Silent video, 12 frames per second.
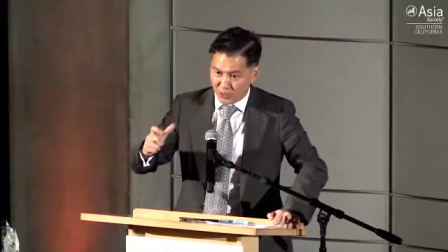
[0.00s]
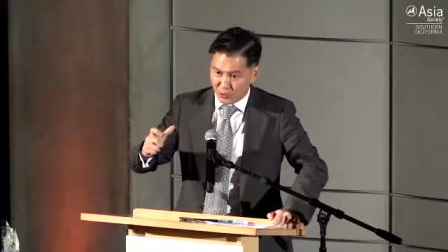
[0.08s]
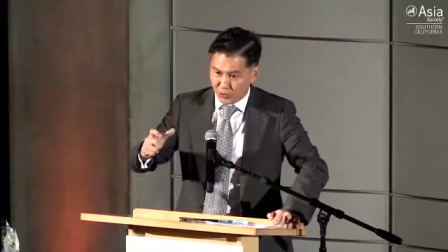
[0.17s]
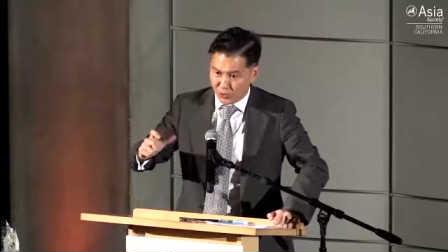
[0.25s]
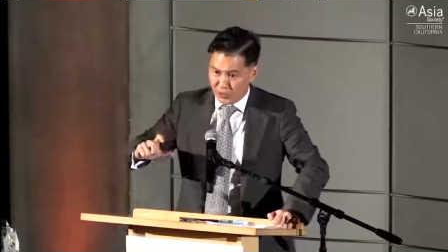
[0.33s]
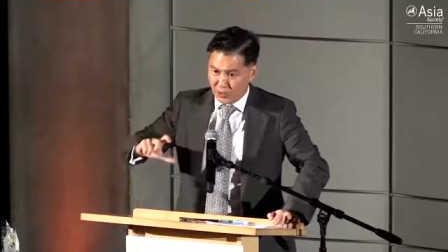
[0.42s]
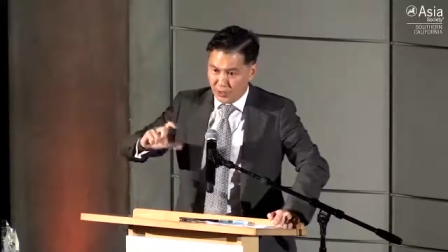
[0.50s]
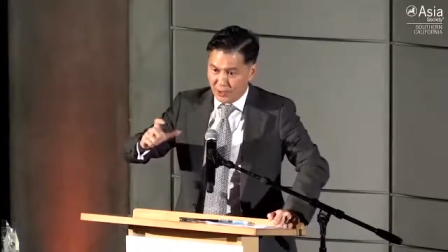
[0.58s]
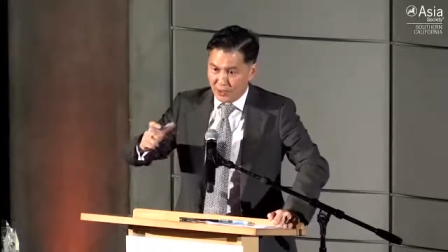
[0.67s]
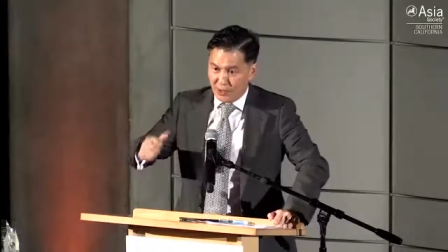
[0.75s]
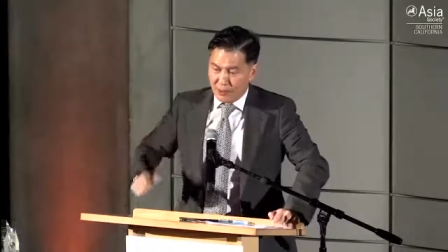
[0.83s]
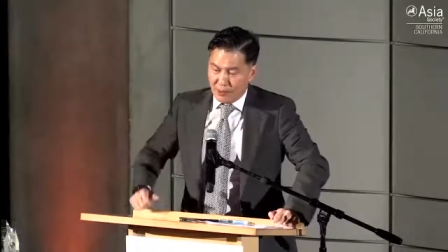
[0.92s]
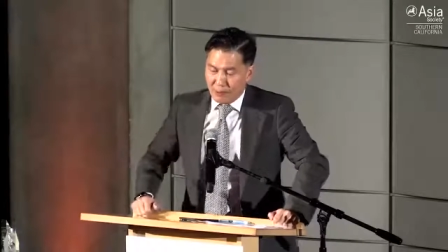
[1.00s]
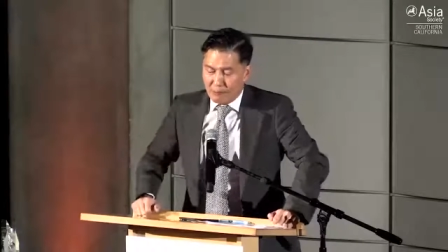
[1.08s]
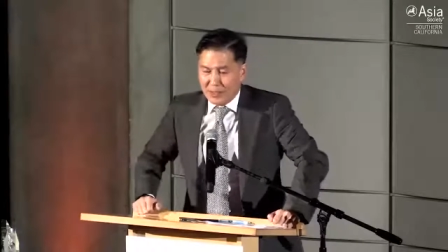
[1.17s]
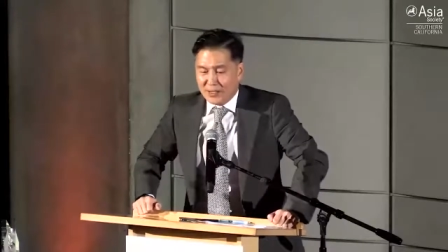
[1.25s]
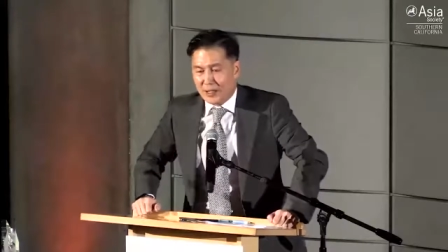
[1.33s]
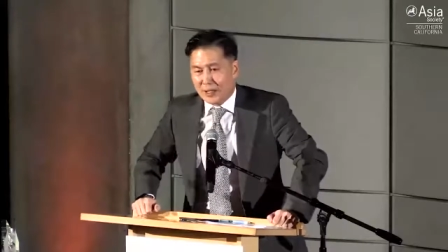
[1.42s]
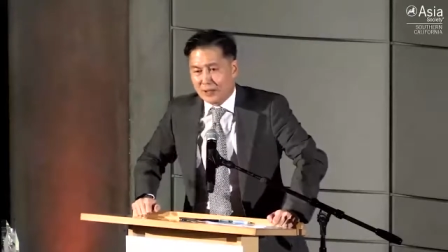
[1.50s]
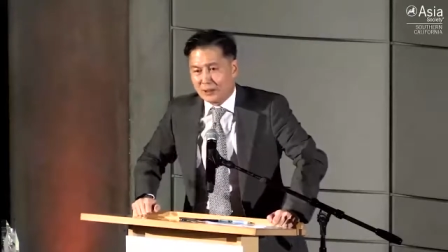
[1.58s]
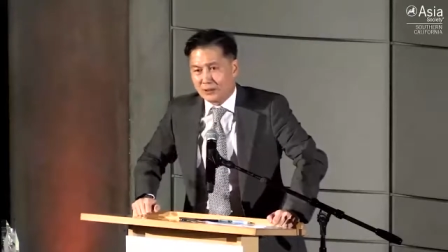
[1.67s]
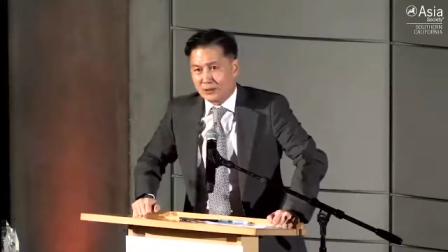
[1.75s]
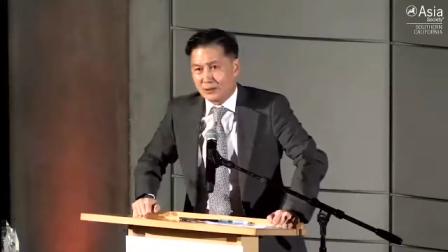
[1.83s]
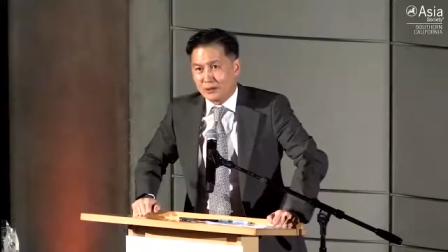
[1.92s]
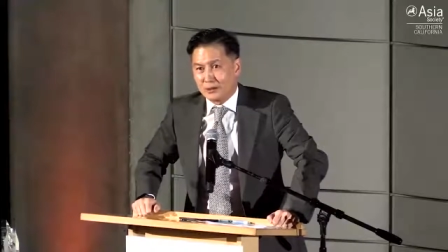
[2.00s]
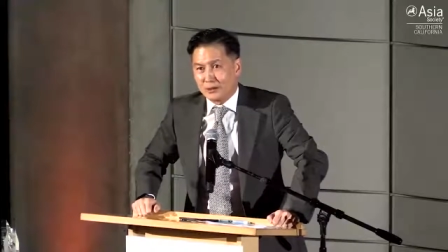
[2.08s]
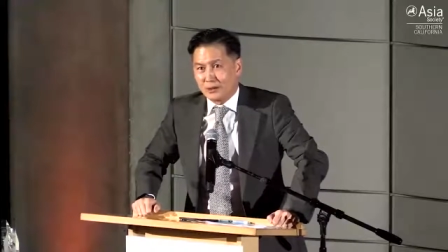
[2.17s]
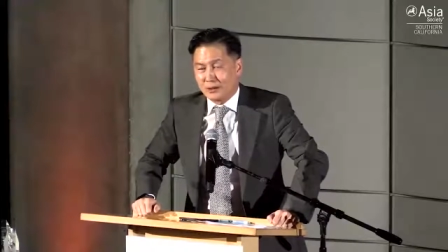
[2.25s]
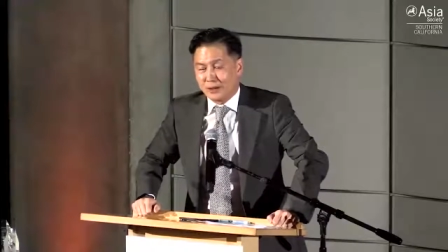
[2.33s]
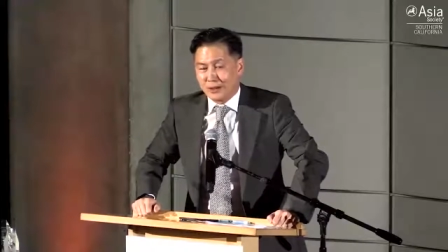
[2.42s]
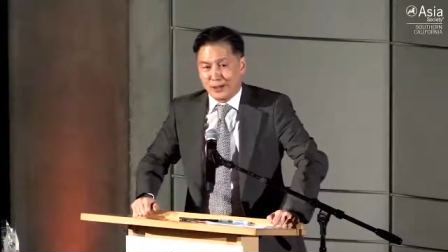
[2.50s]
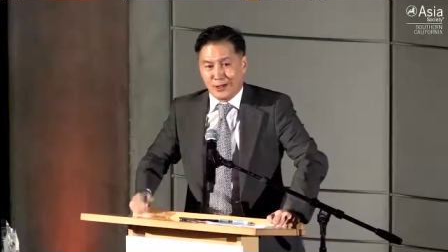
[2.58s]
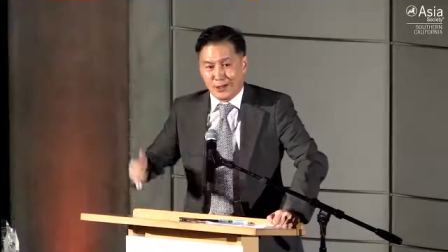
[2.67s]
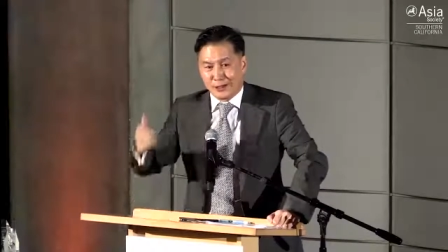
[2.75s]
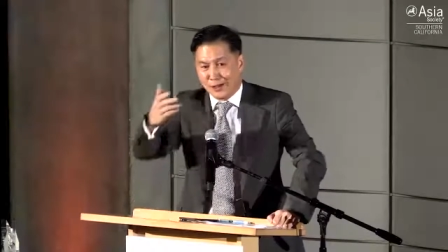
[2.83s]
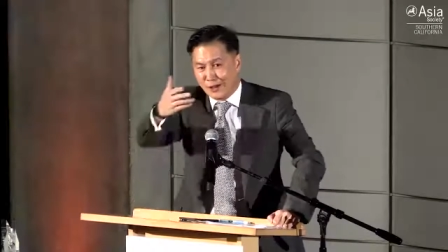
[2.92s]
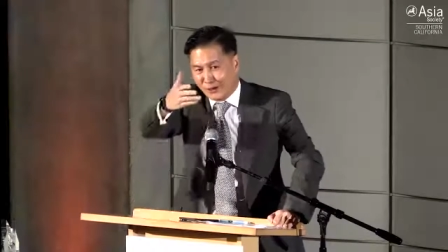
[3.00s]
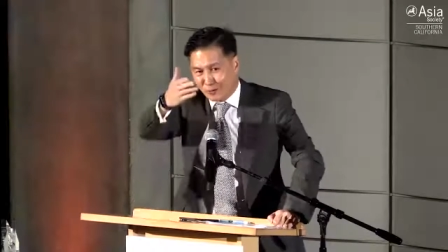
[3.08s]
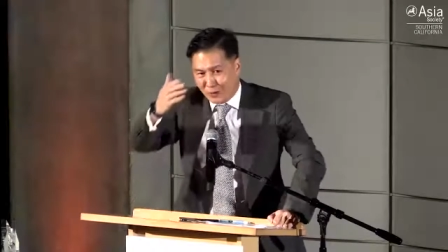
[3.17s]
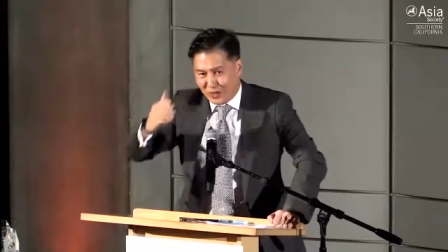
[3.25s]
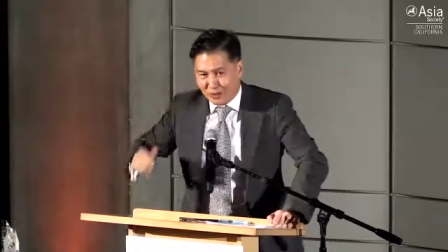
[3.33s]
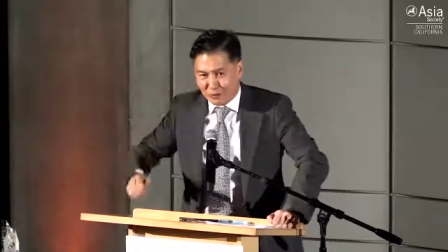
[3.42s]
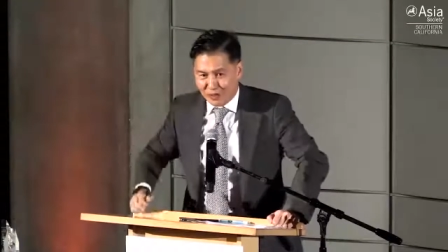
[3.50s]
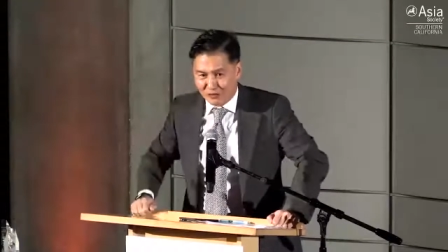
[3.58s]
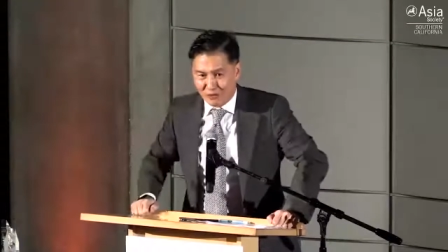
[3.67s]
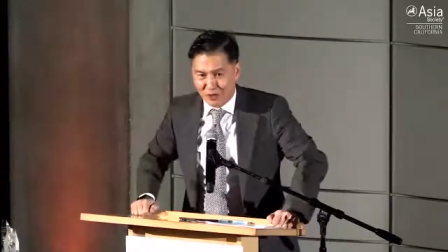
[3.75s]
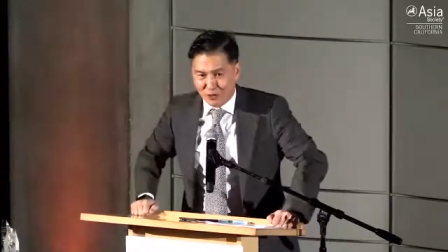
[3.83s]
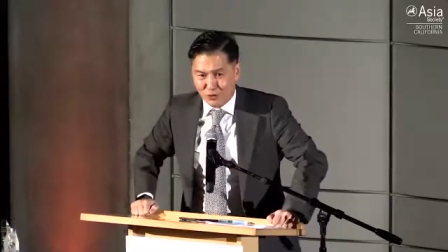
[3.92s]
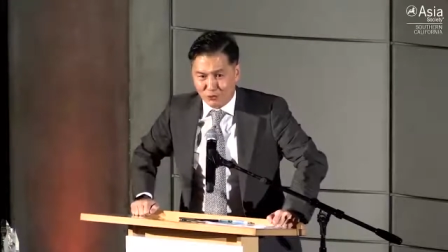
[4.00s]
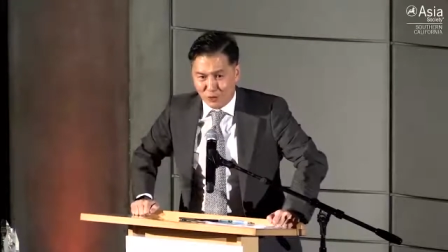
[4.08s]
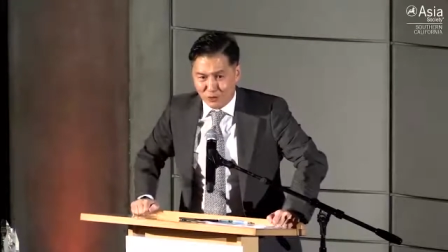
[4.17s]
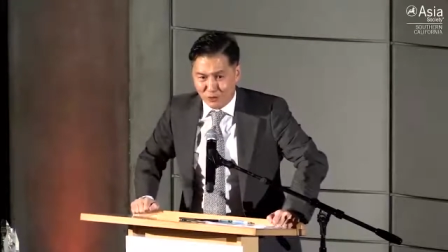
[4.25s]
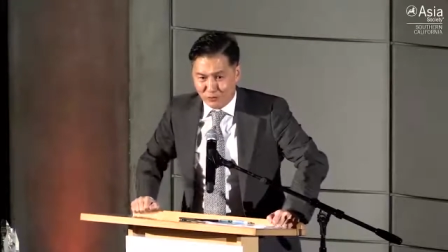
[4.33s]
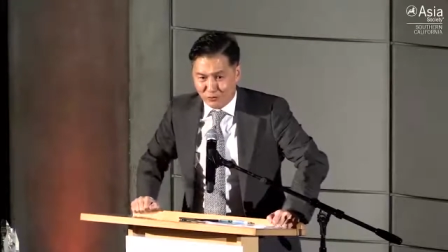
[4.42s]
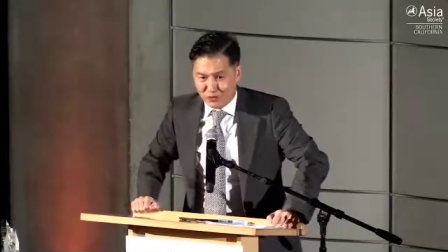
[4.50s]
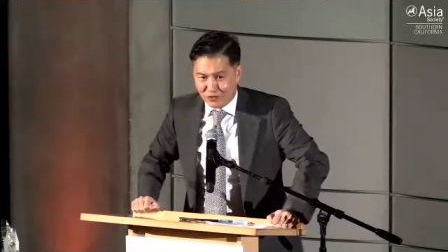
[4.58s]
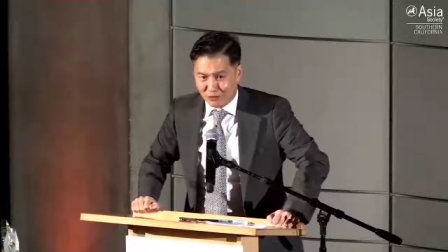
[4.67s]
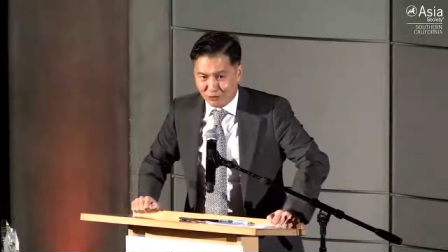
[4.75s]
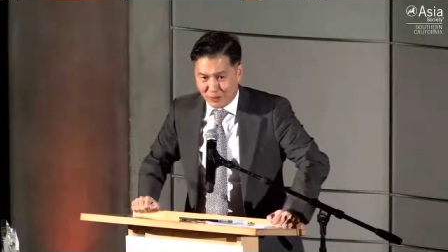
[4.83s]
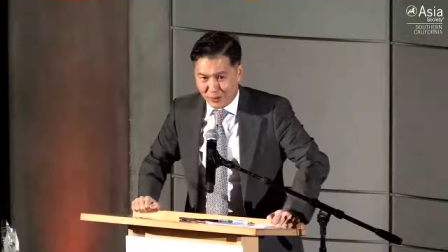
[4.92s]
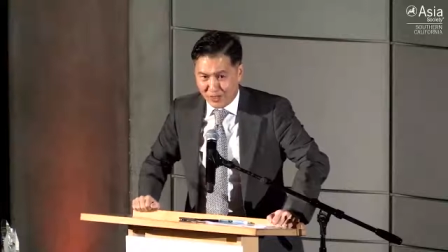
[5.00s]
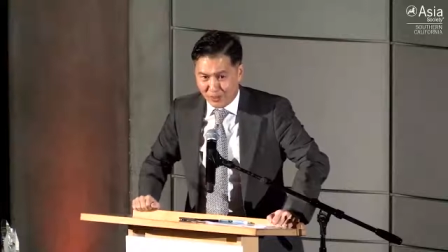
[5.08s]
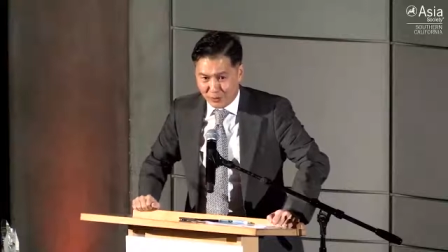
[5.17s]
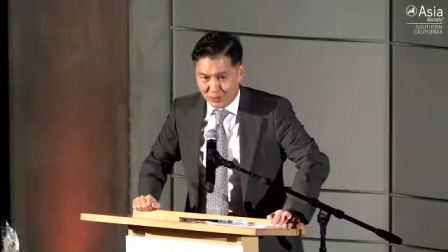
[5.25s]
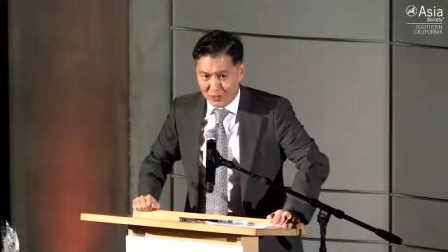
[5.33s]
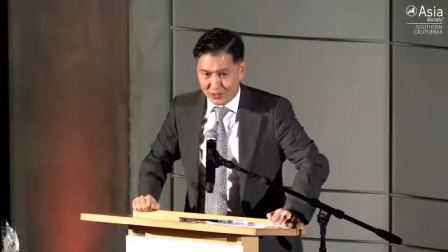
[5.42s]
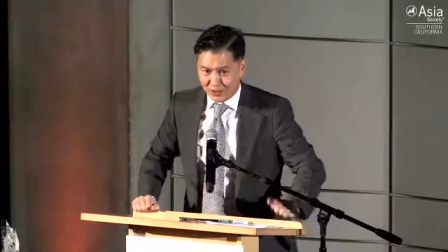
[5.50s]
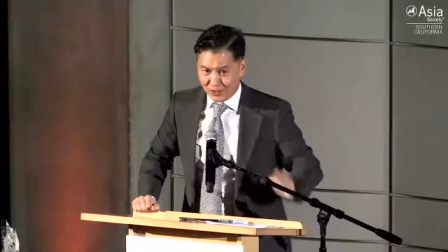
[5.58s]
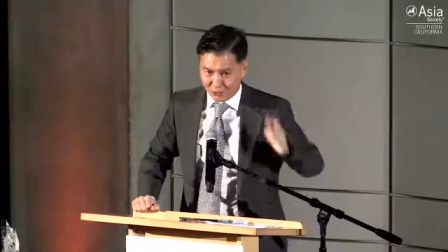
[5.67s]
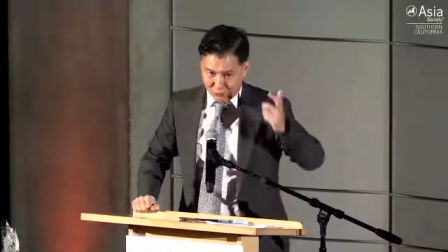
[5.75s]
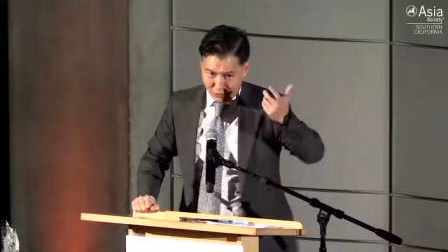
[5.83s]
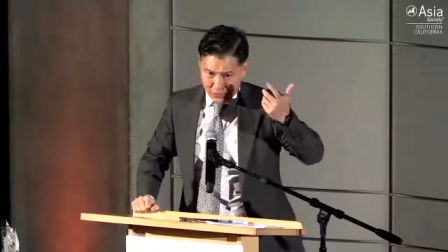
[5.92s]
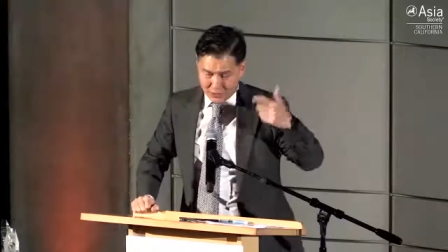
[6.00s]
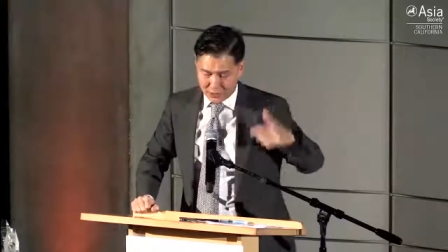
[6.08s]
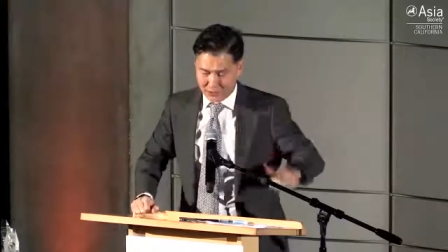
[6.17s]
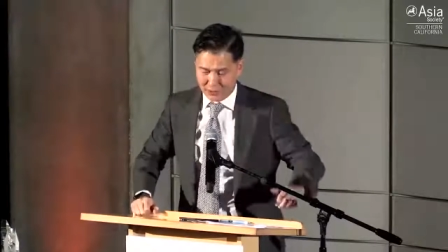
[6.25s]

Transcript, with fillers: neighborhood. But then, and my very close YPO friend just reminded me, and he is right.